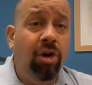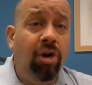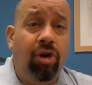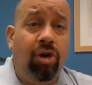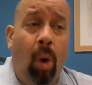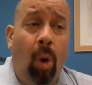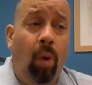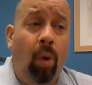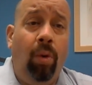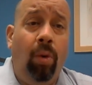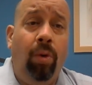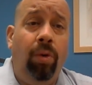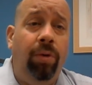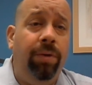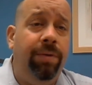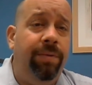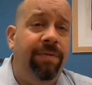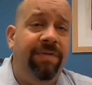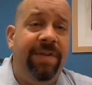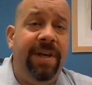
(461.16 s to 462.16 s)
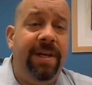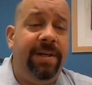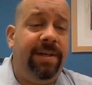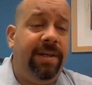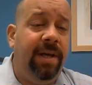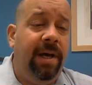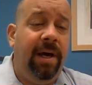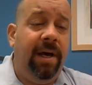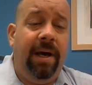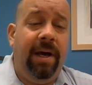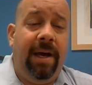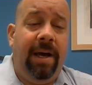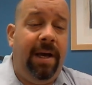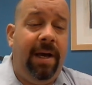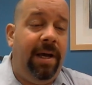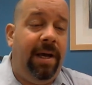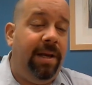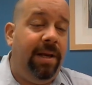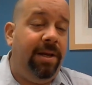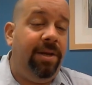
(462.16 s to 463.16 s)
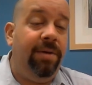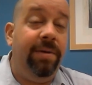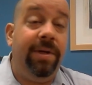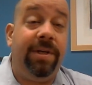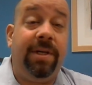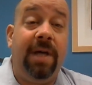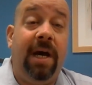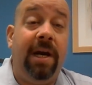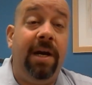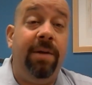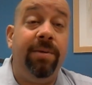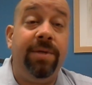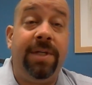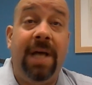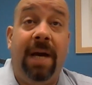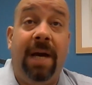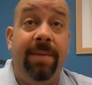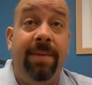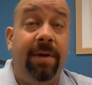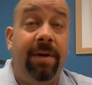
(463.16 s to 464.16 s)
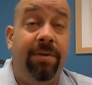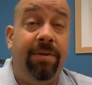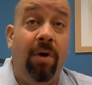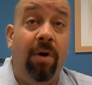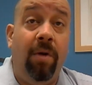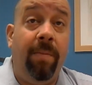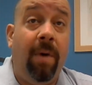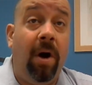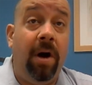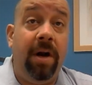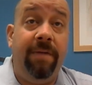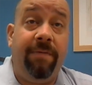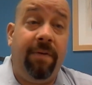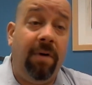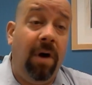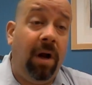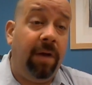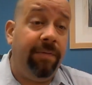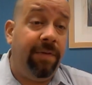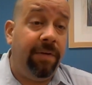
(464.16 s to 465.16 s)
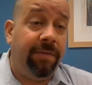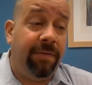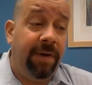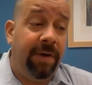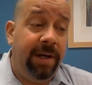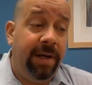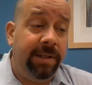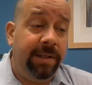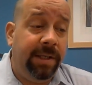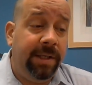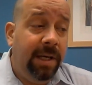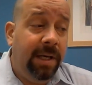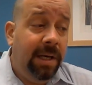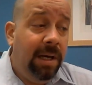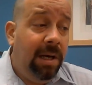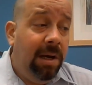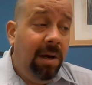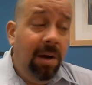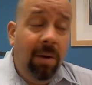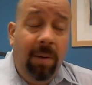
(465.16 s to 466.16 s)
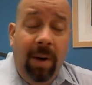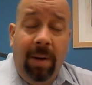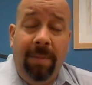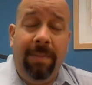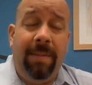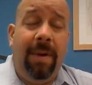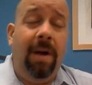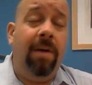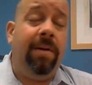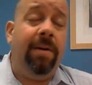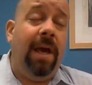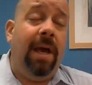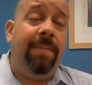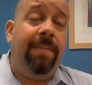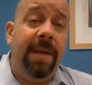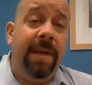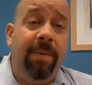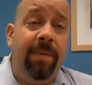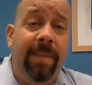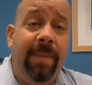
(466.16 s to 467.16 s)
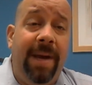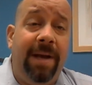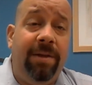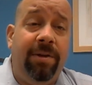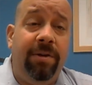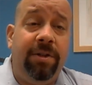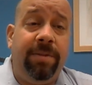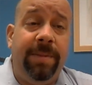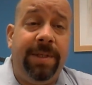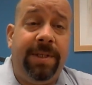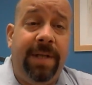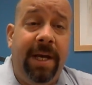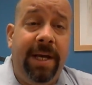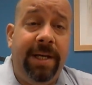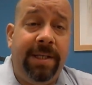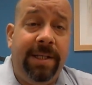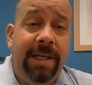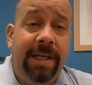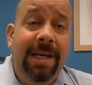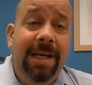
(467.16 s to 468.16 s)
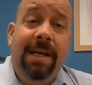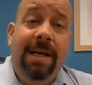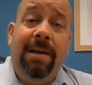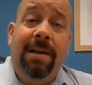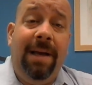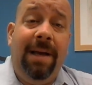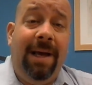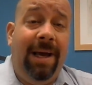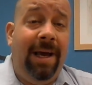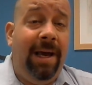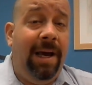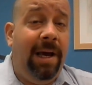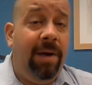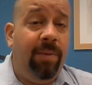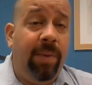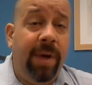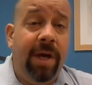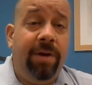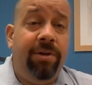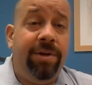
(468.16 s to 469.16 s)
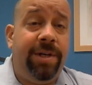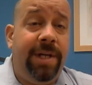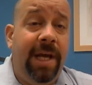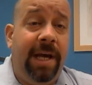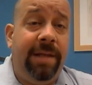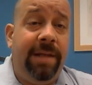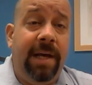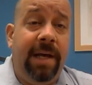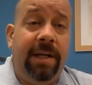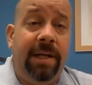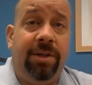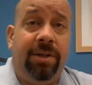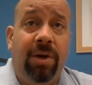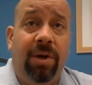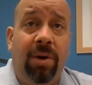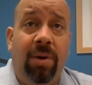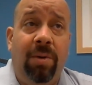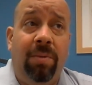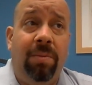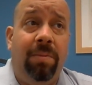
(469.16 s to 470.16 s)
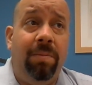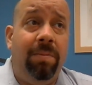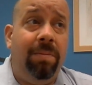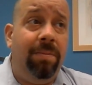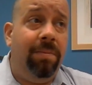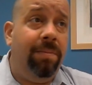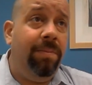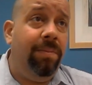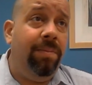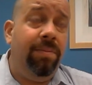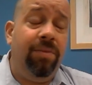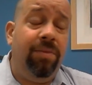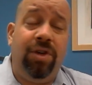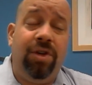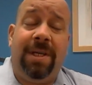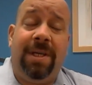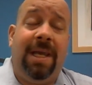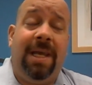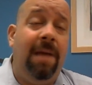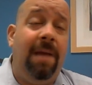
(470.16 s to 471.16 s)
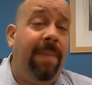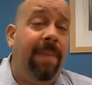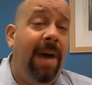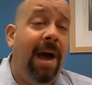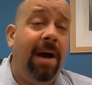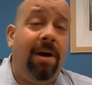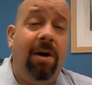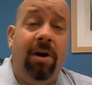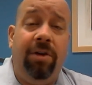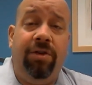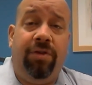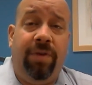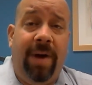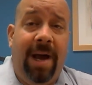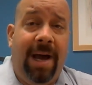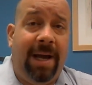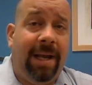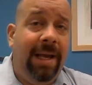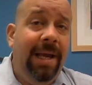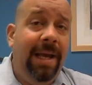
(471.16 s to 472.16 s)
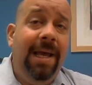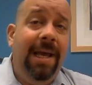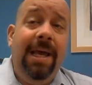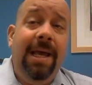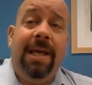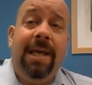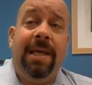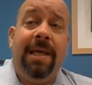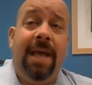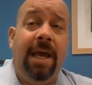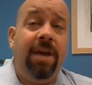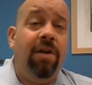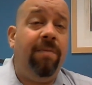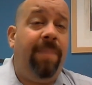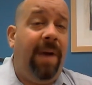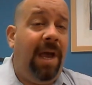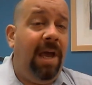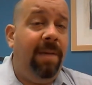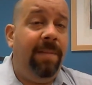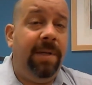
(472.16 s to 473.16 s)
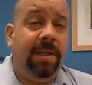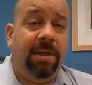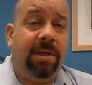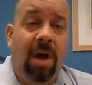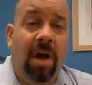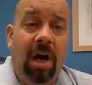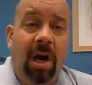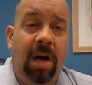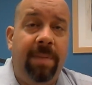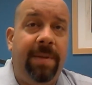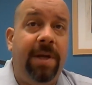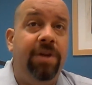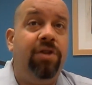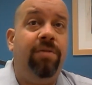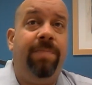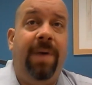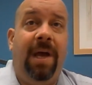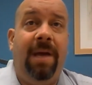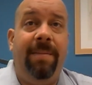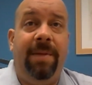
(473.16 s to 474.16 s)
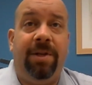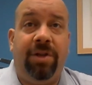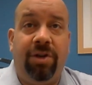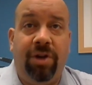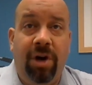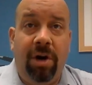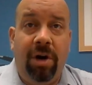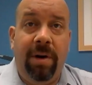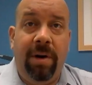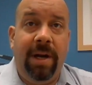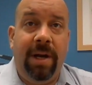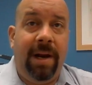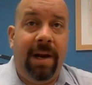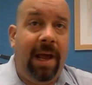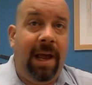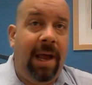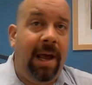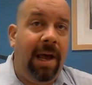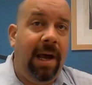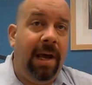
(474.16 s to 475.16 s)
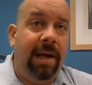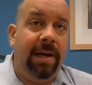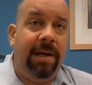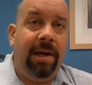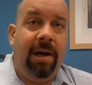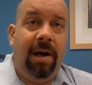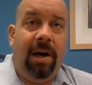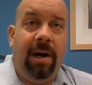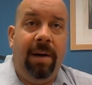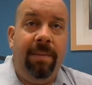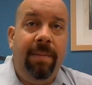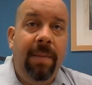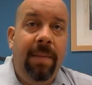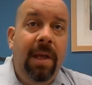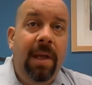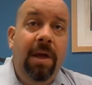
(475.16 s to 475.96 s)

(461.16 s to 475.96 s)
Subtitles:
gold Visa and you decided it was time to throw a party for all of your friends. Well, okay, people make those mistakes and we understand that, so just get back on track. Get your payments caught up, get your payments current, and